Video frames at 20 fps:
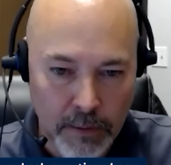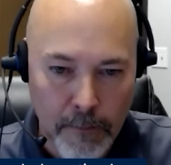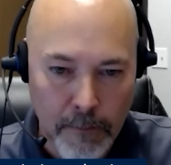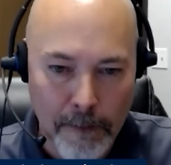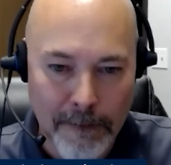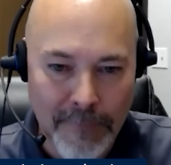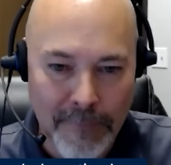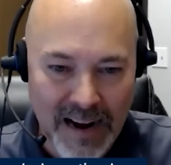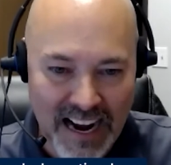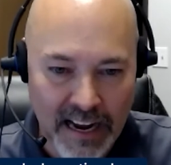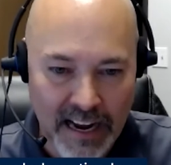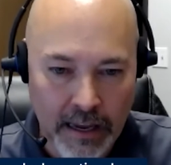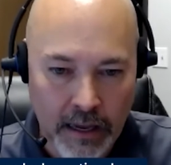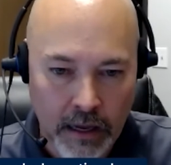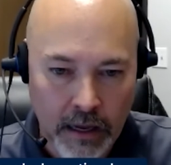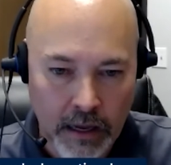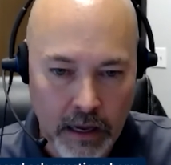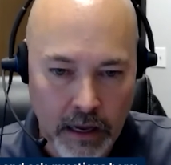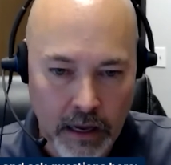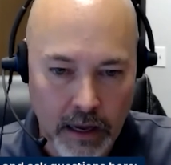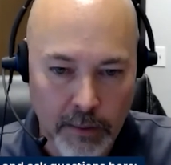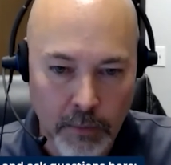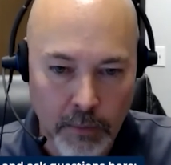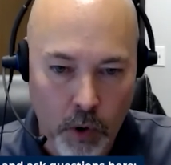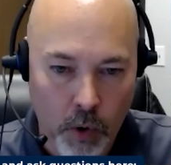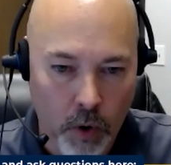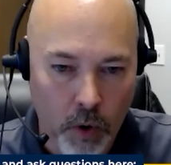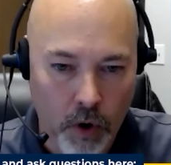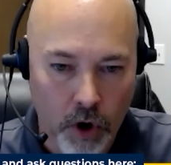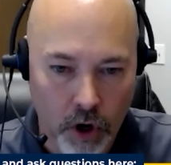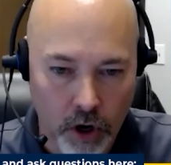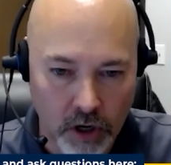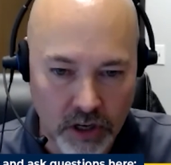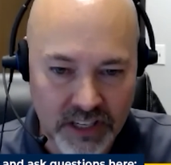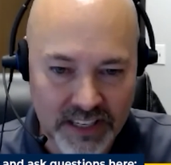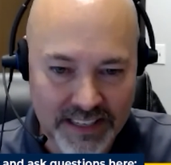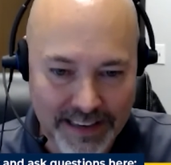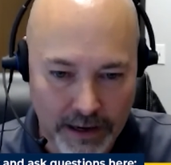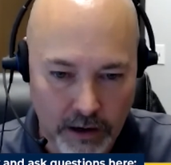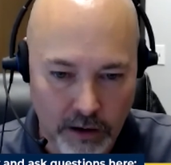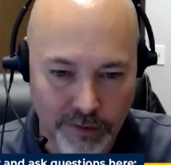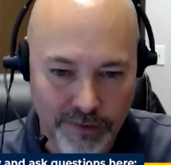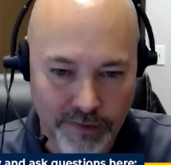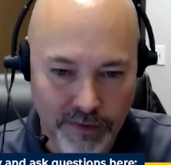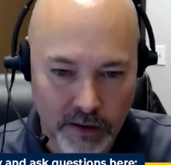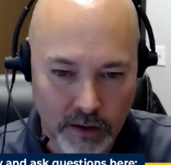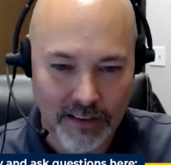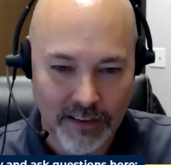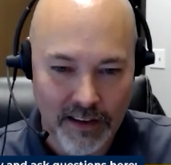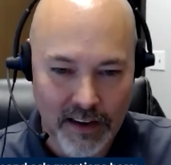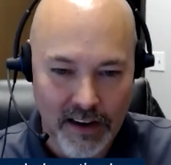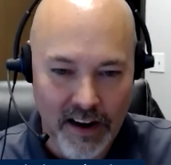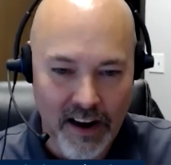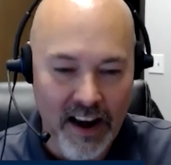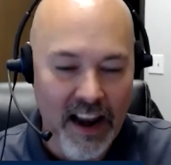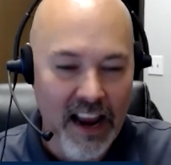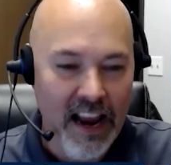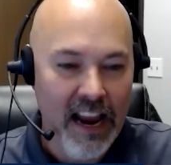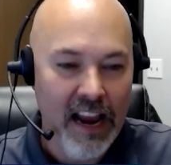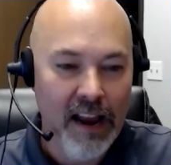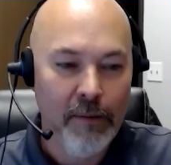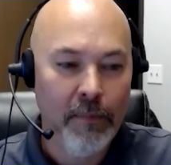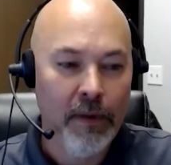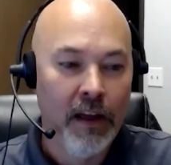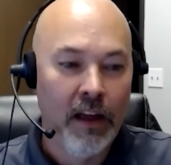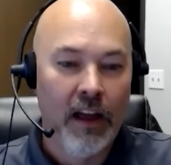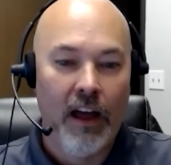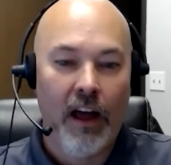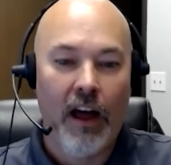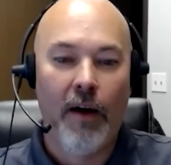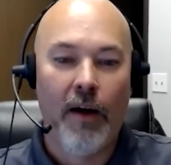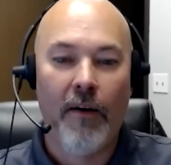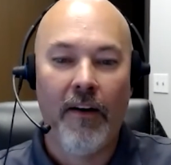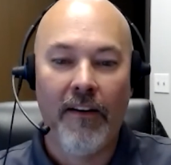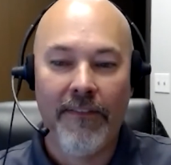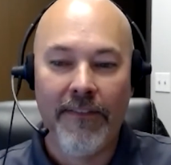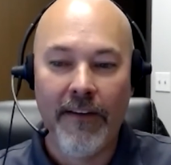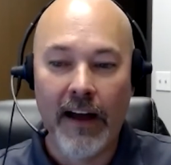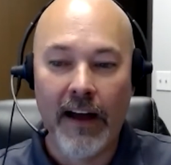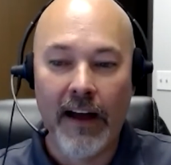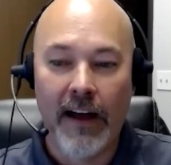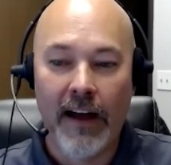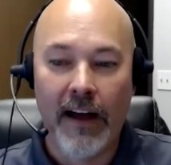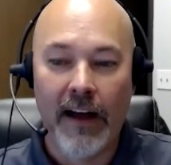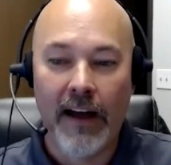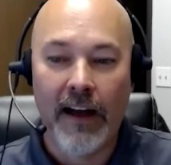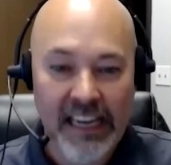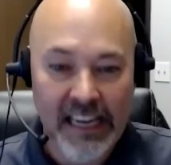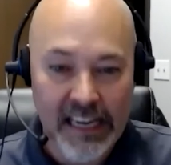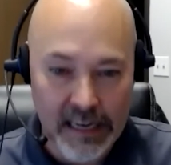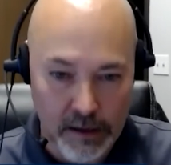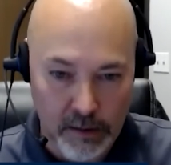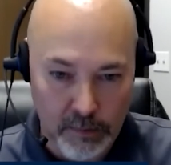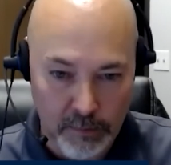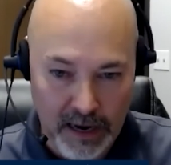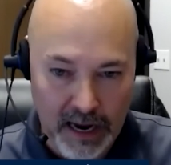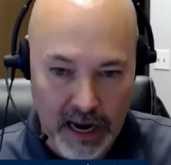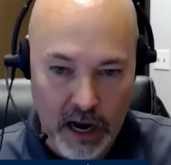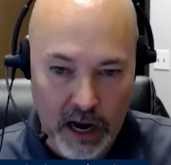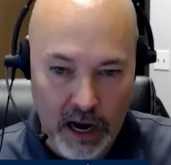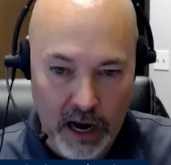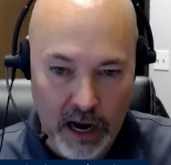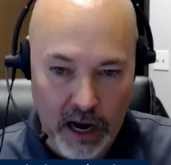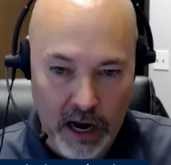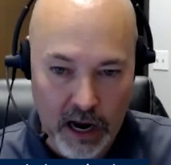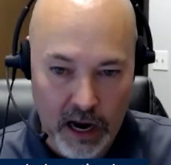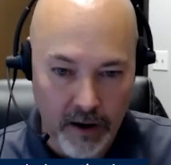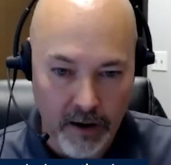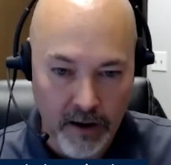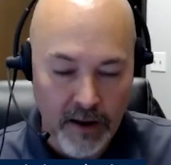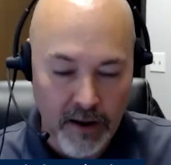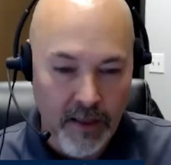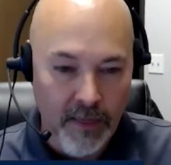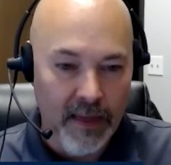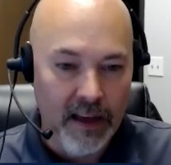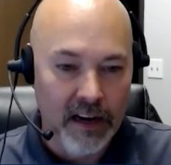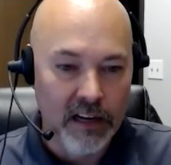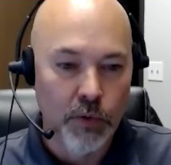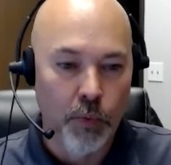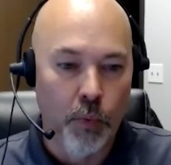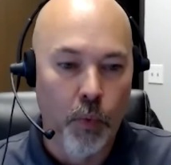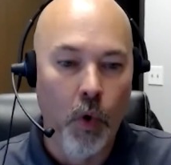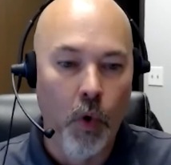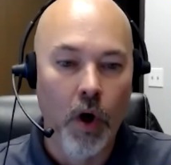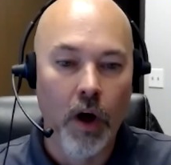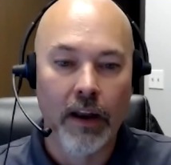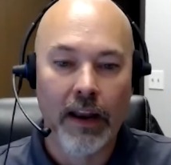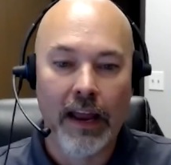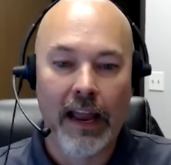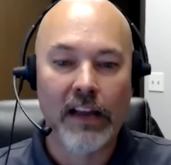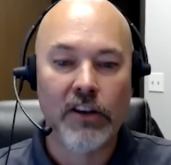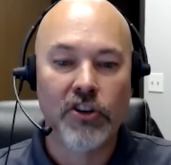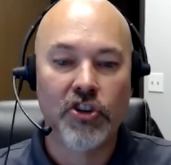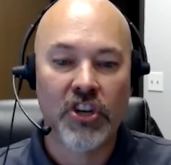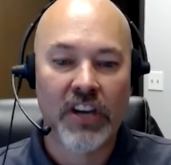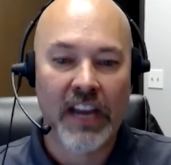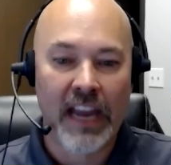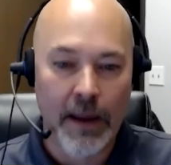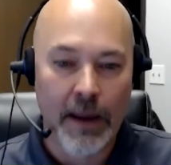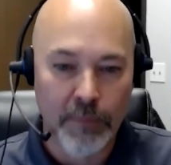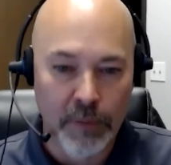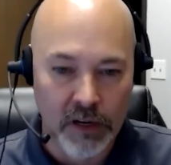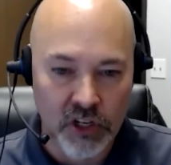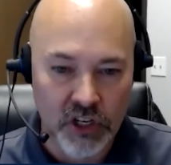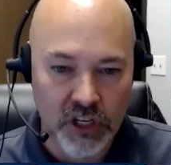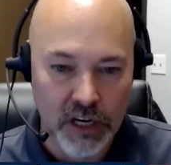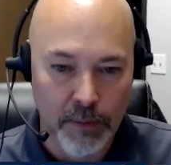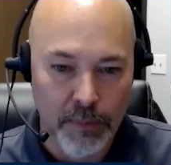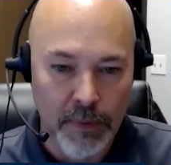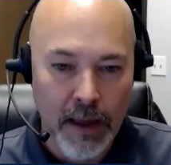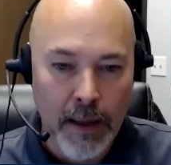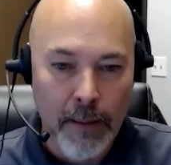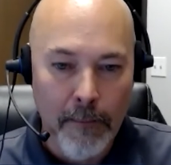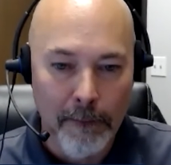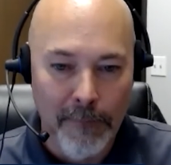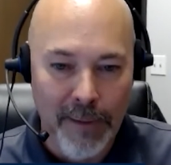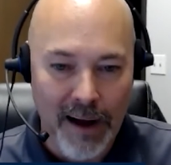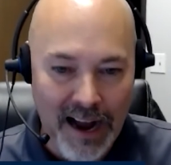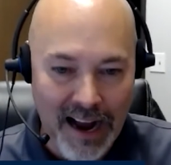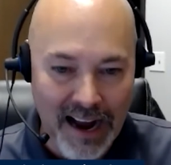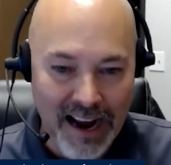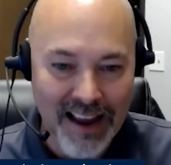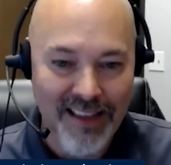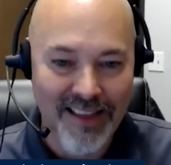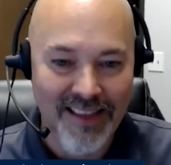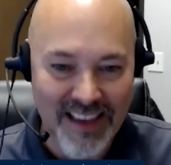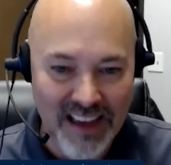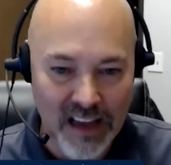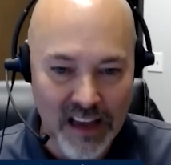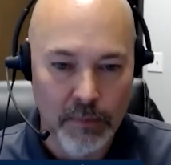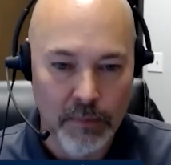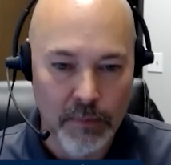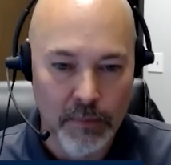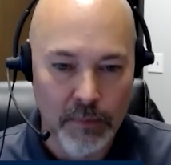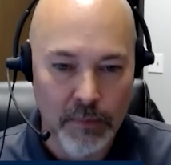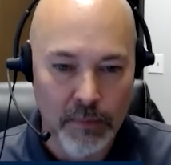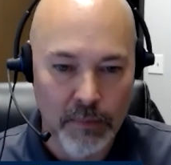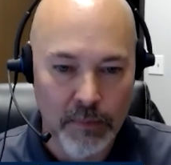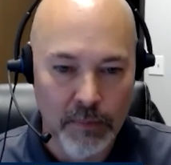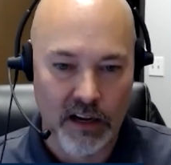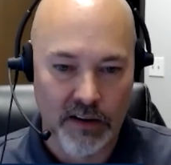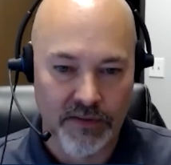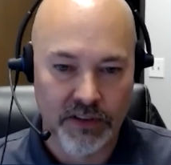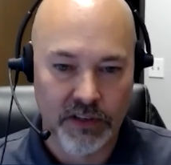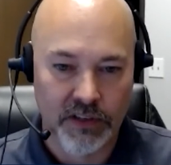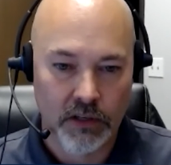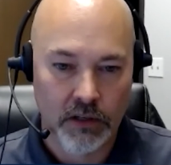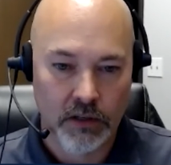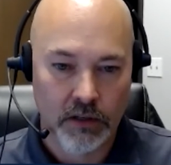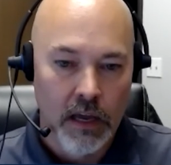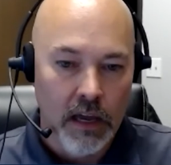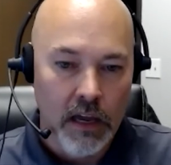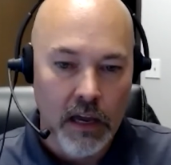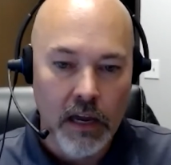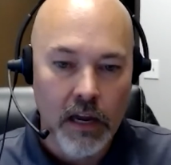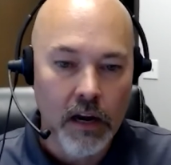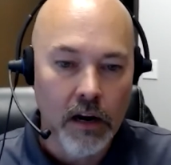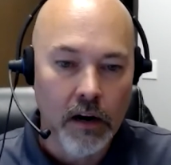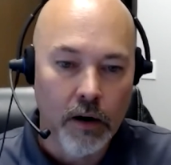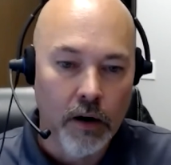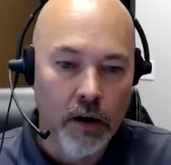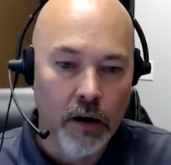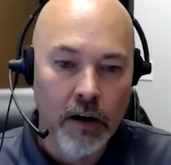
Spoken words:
by him or herself. Name a team out there that has won a championship by themselves. Here